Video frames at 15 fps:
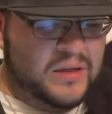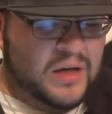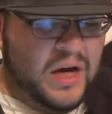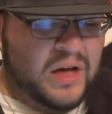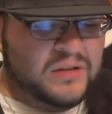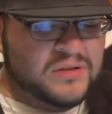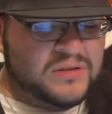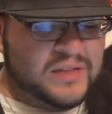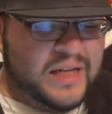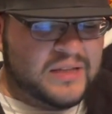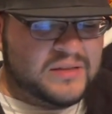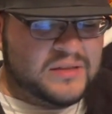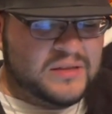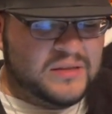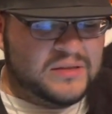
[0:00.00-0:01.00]
Others
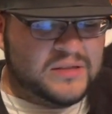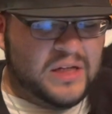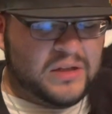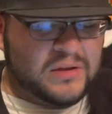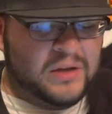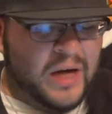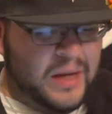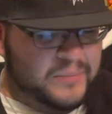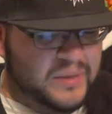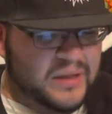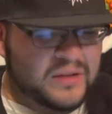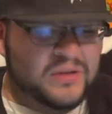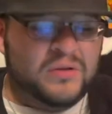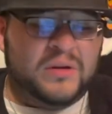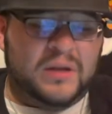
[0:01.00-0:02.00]
like
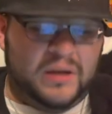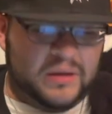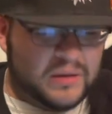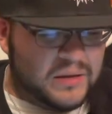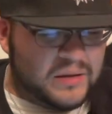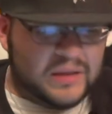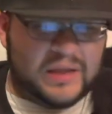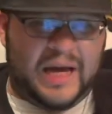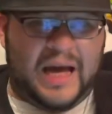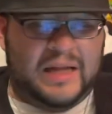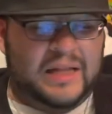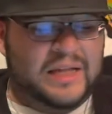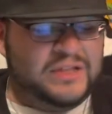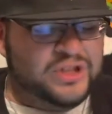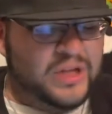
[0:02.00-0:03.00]
Takurami, you know, the guy
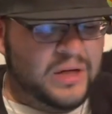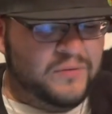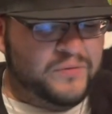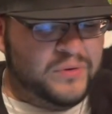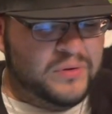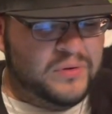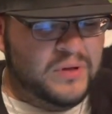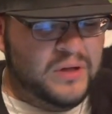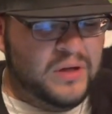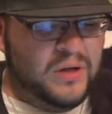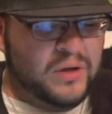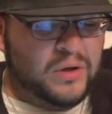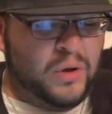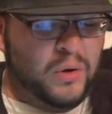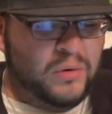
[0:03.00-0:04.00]
that has shadow fruit,
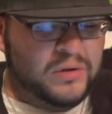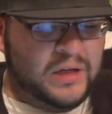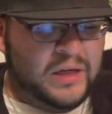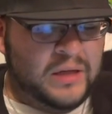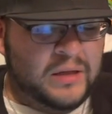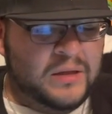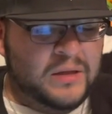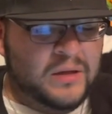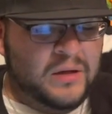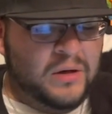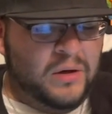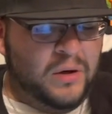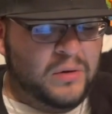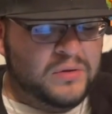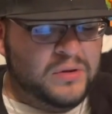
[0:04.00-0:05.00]
and Koda,
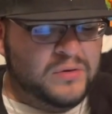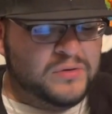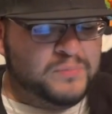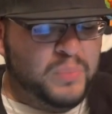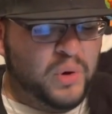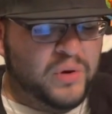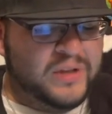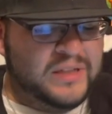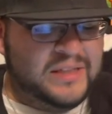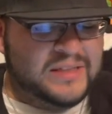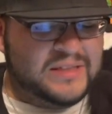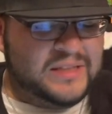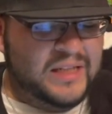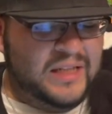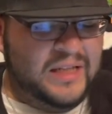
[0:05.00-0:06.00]
all those born in the
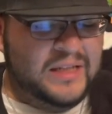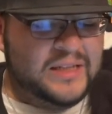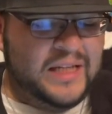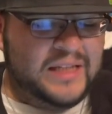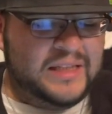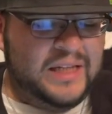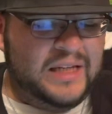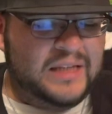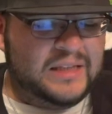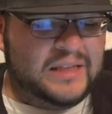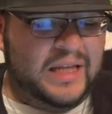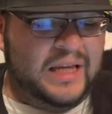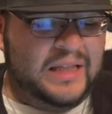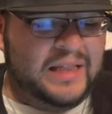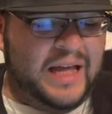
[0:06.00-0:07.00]
city, they think
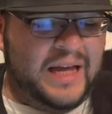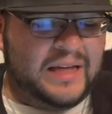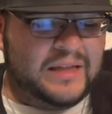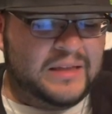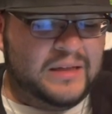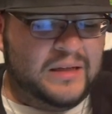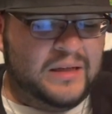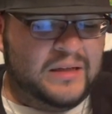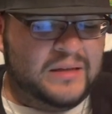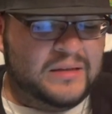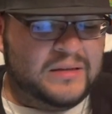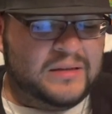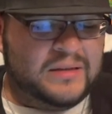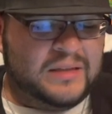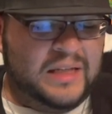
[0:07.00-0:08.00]
they like uh
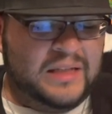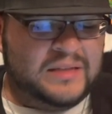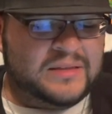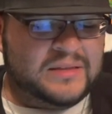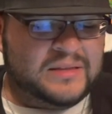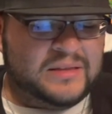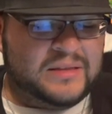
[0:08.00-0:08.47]
things